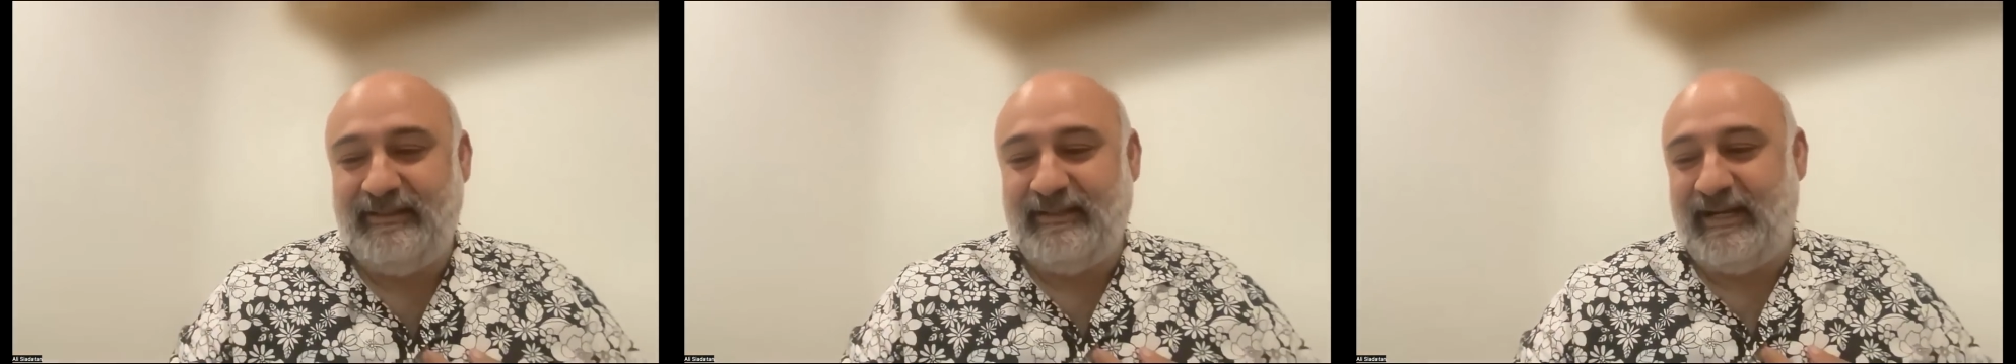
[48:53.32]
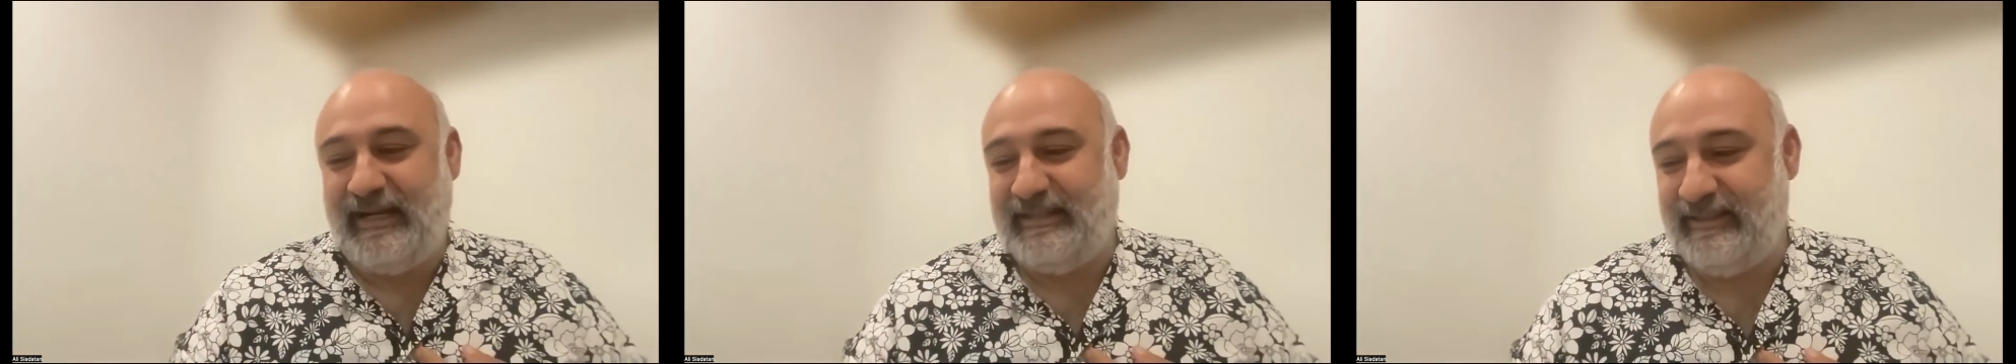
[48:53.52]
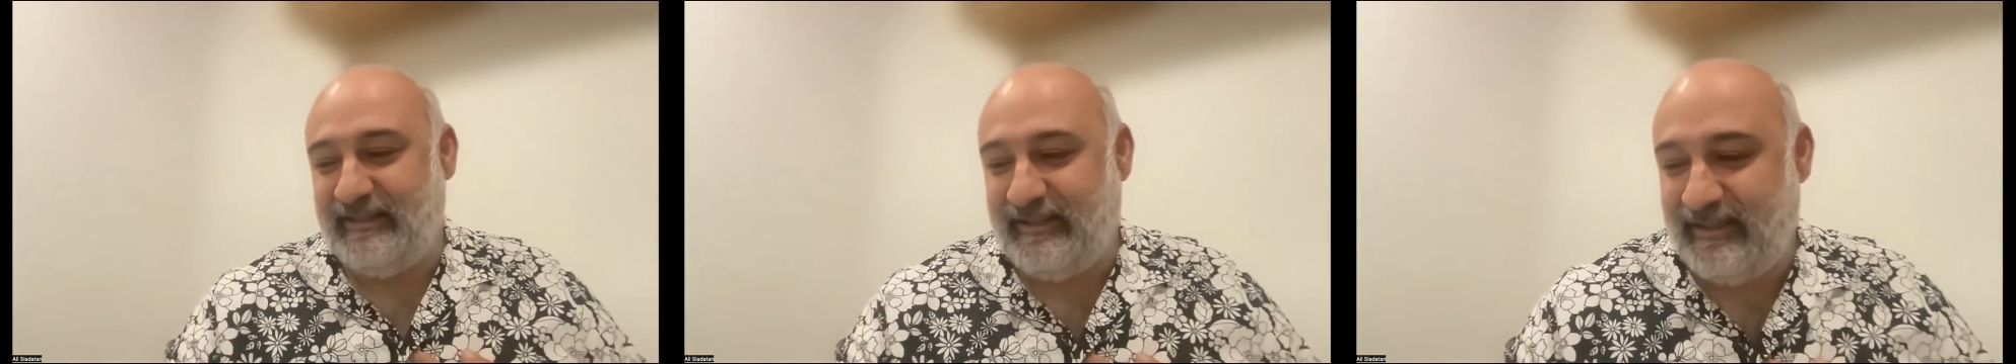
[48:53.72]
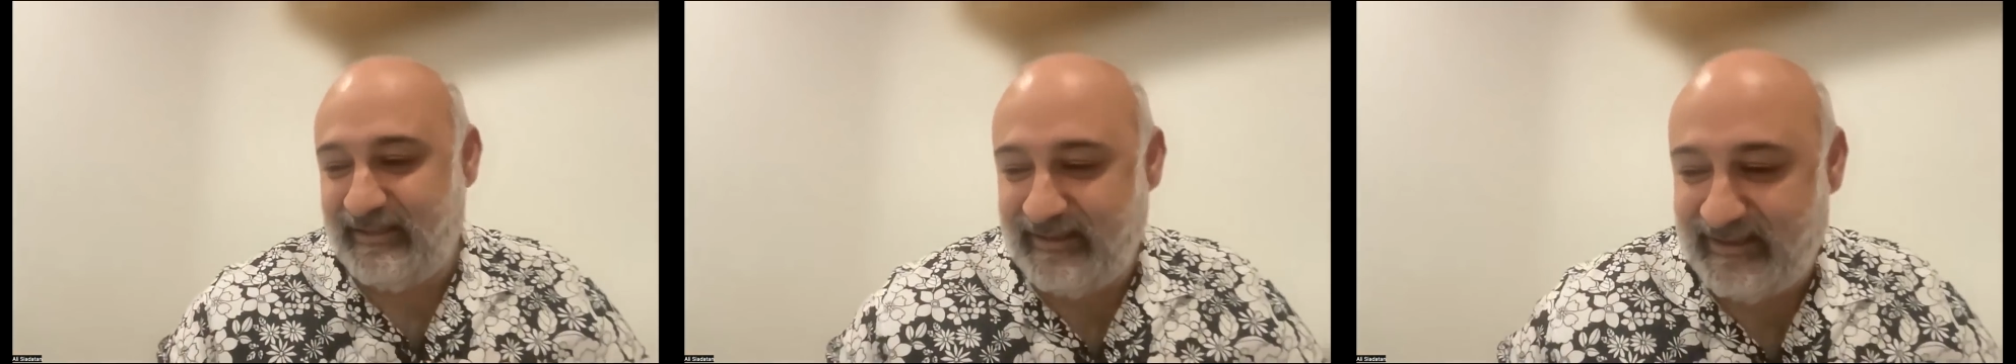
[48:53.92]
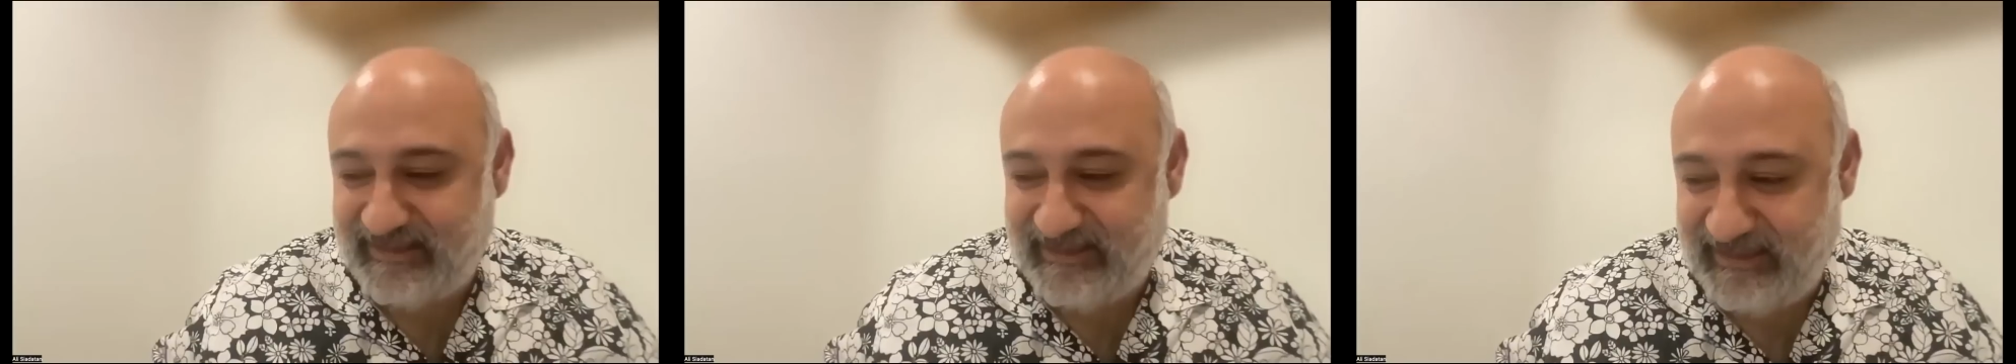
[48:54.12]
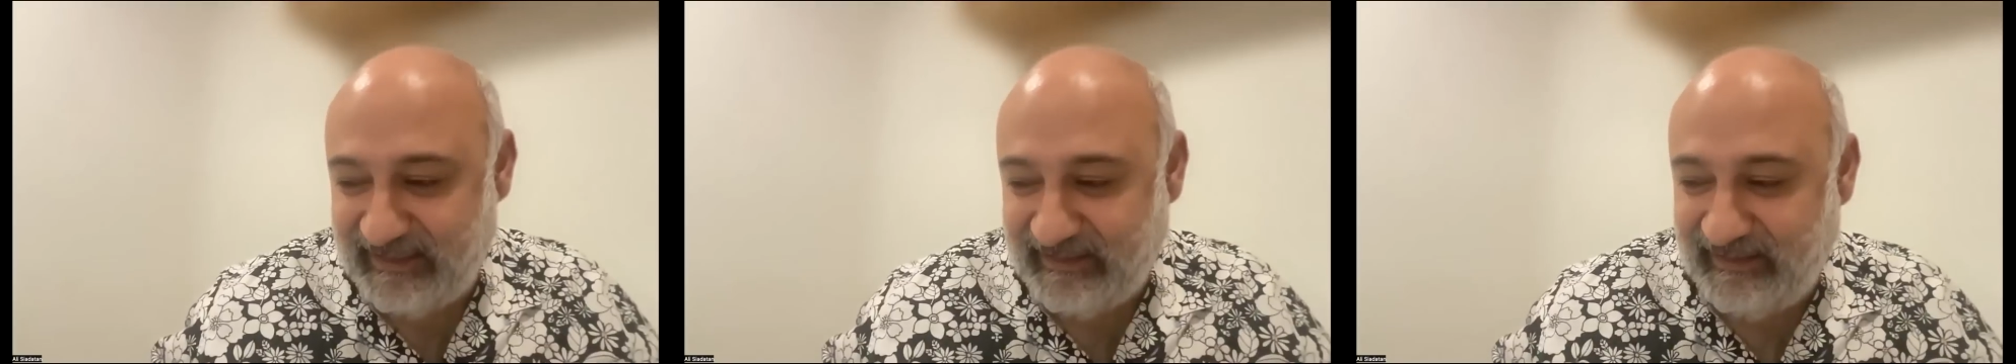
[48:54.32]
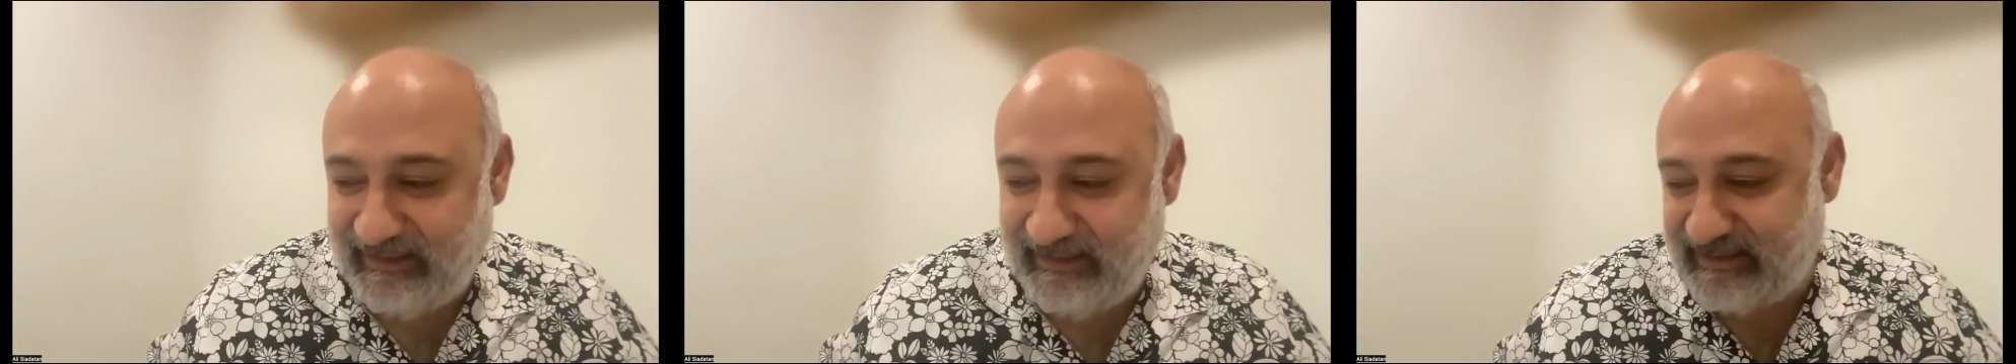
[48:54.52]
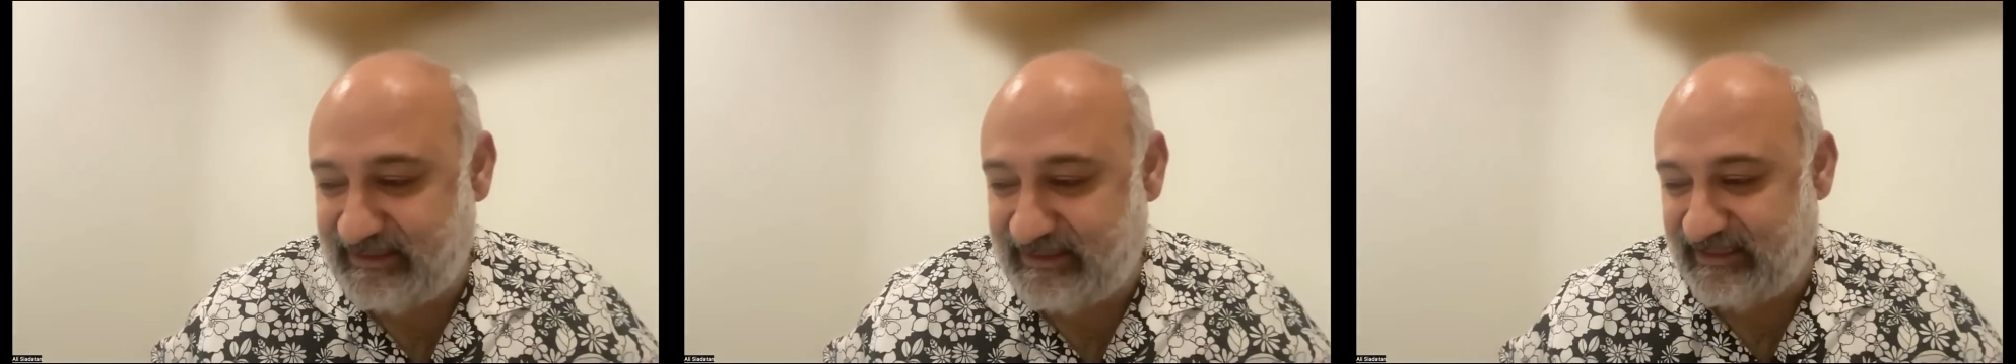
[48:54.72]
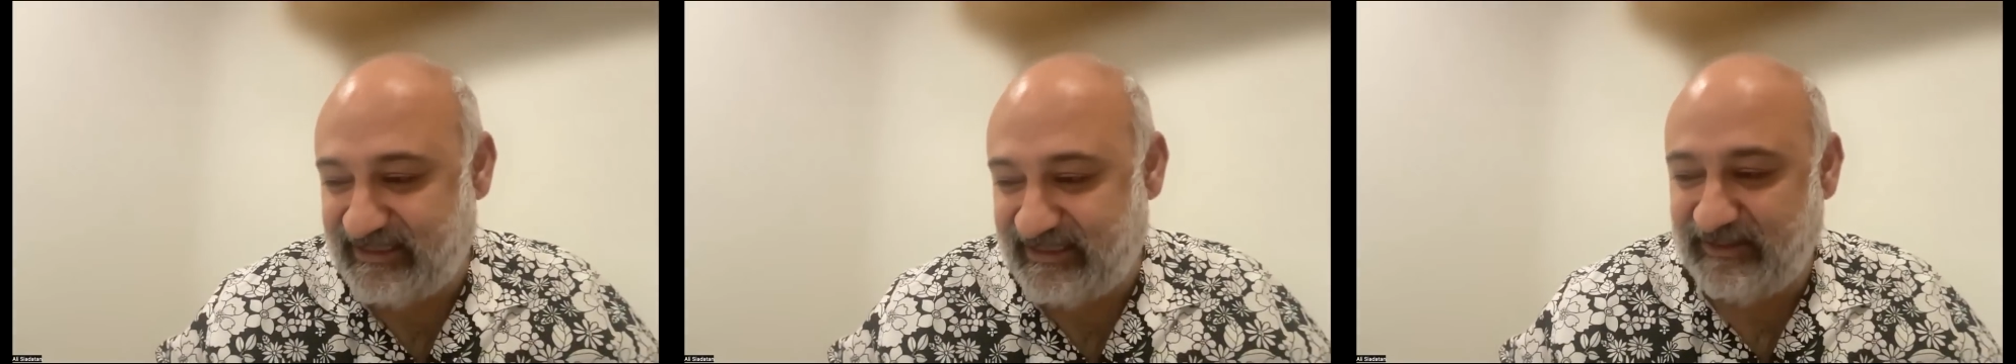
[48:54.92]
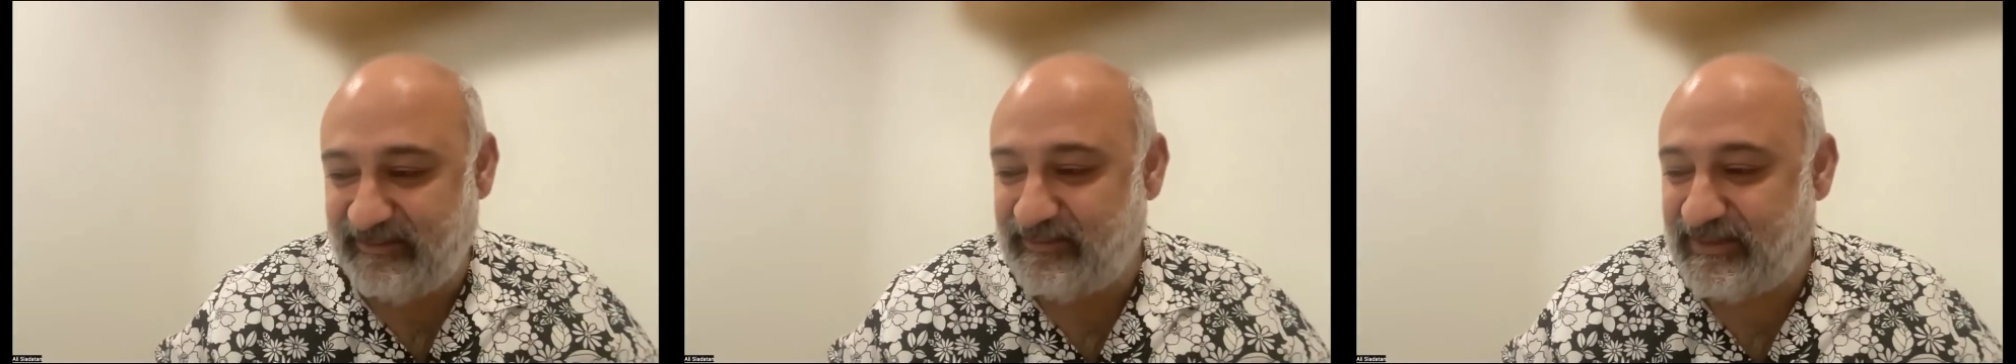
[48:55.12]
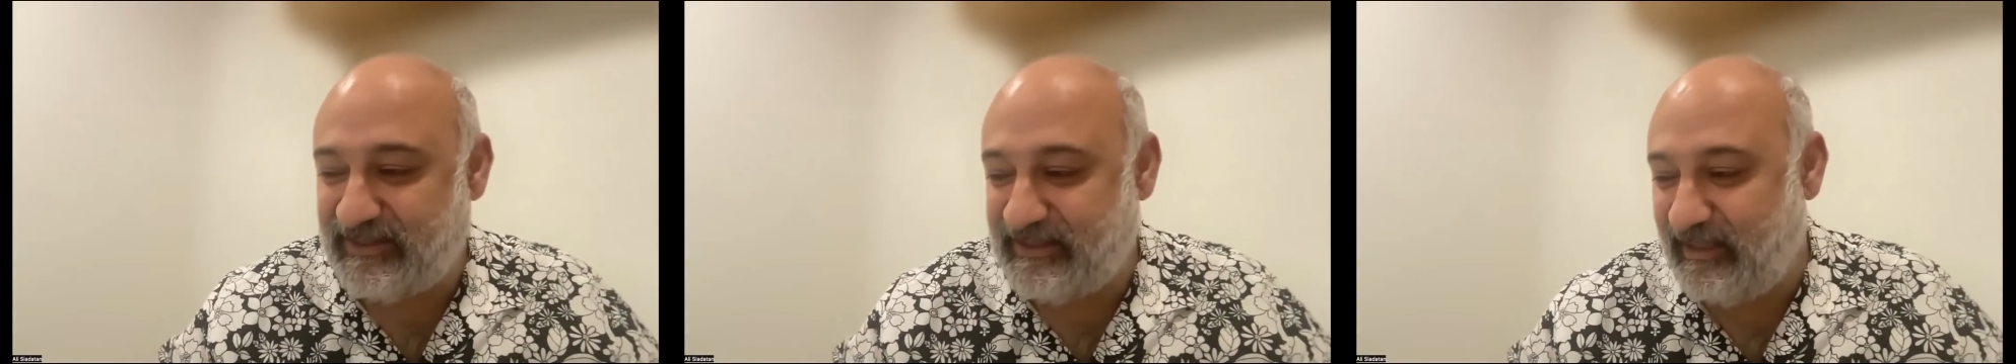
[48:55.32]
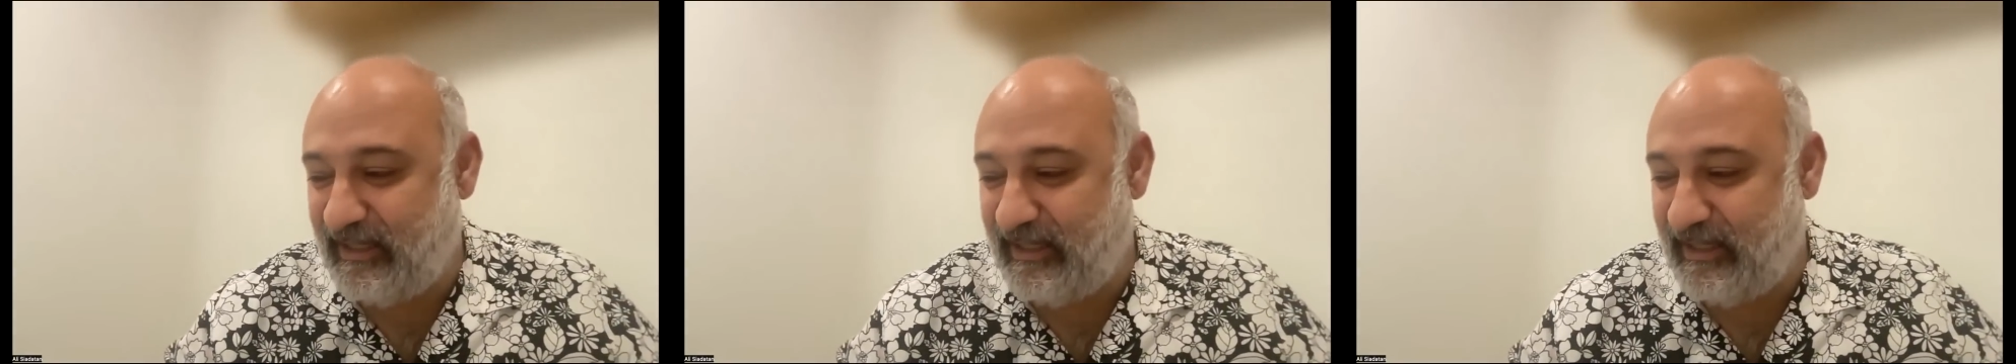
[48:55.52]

I think the signaling systems